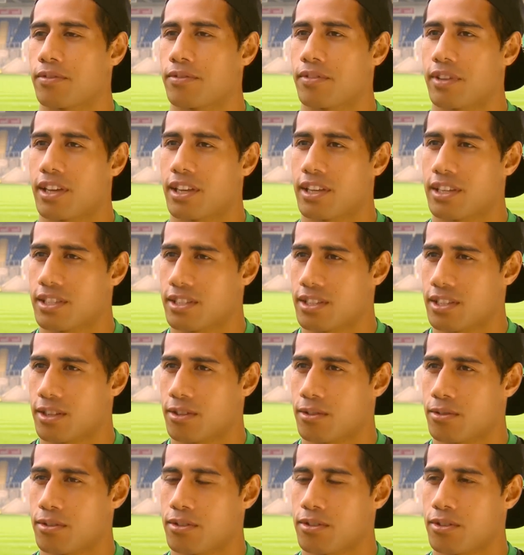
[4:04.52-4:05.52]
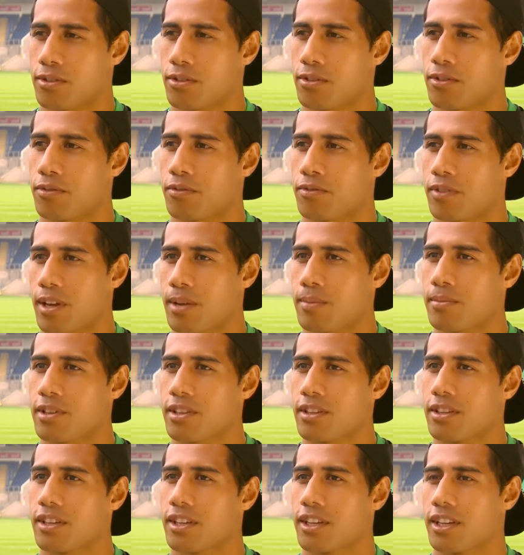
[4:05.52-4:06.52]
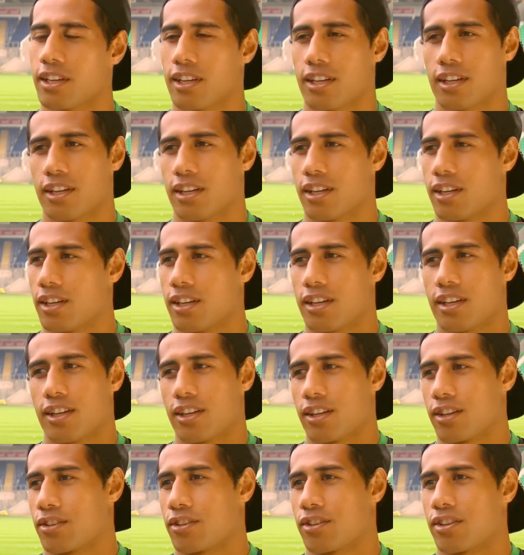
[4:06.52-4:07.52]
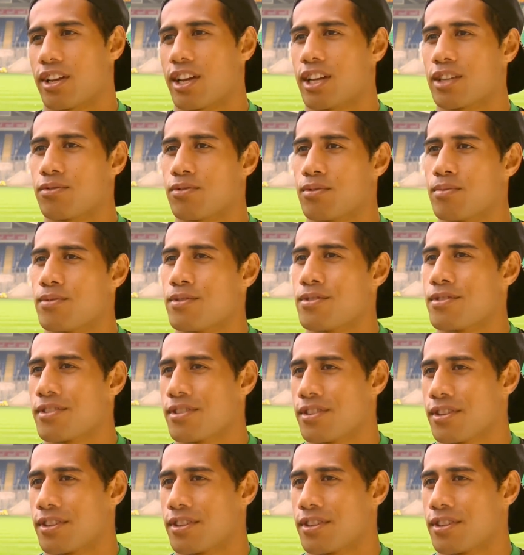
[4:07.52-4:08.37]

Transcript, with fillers: fans and also family, couldn't ask for more.